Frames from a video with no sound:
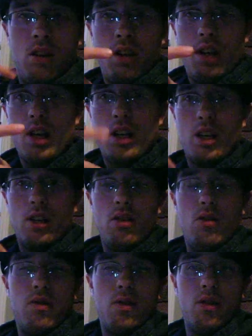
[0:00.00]
I could do
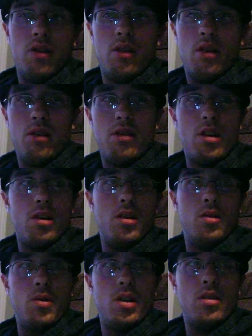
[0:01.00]
for cellular
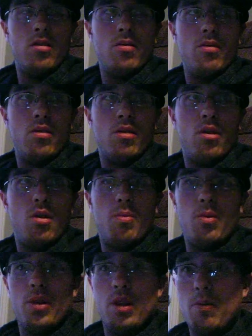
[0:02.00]
one.
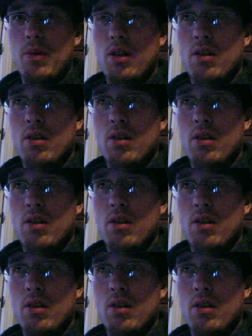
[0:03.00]
Hopefully it'd be.